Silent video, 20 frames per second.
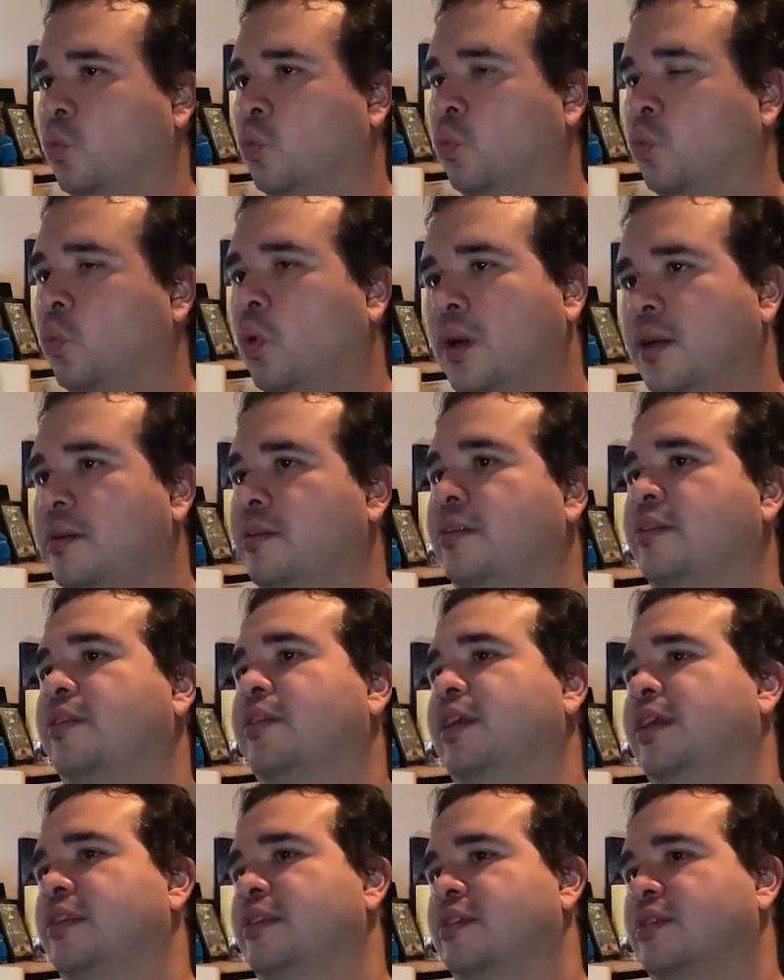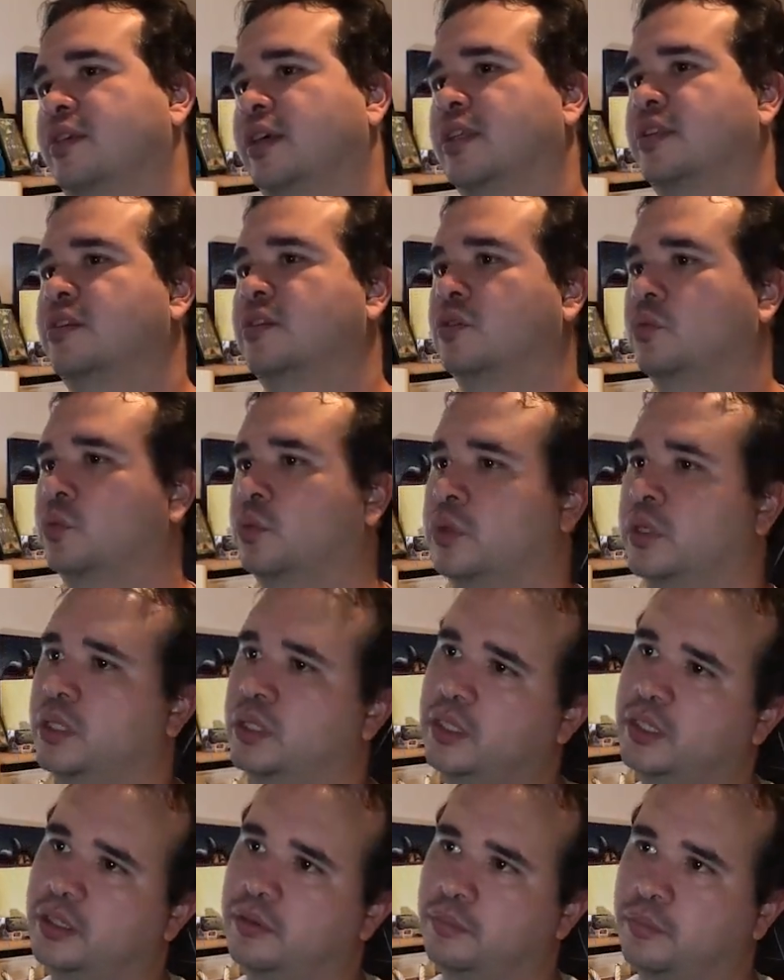one of the things that's
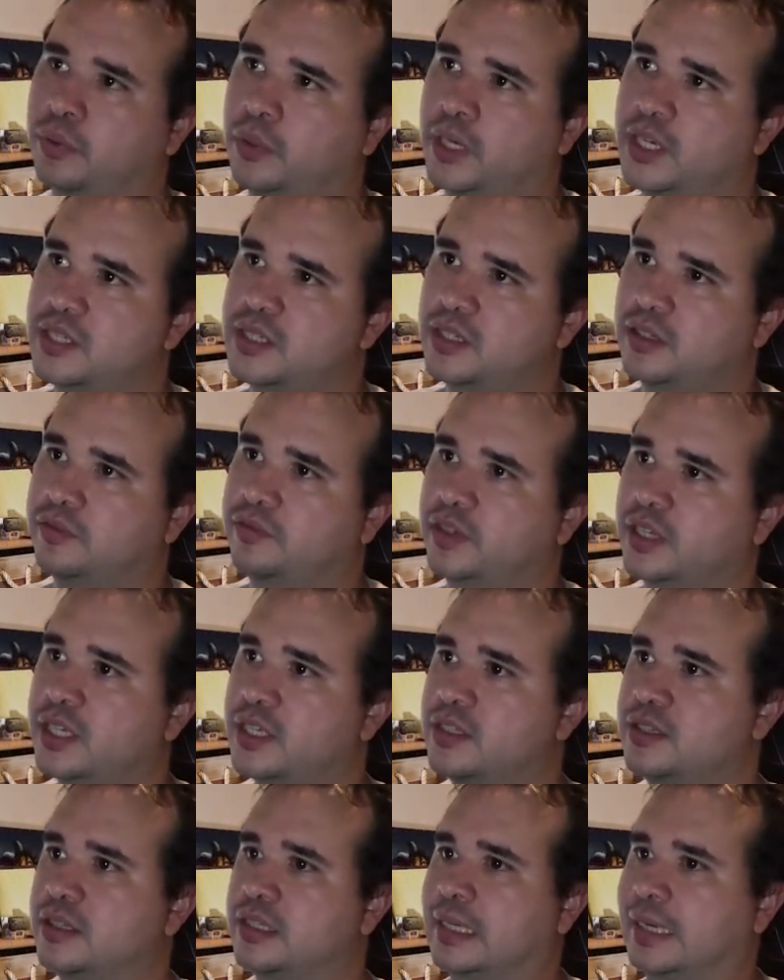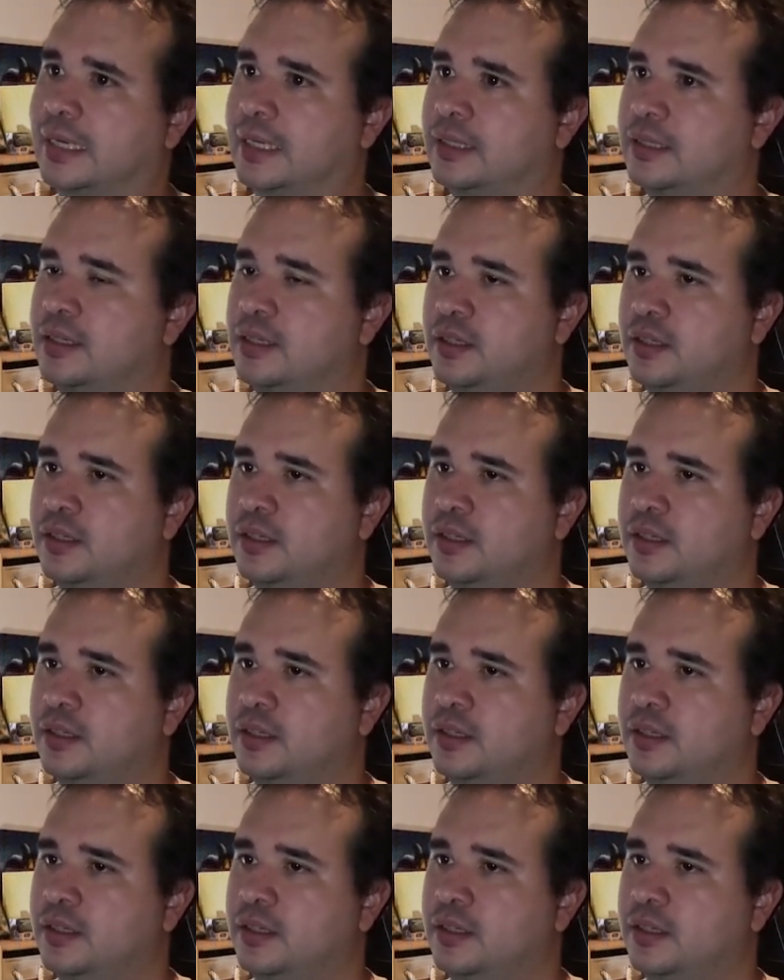really impressive is that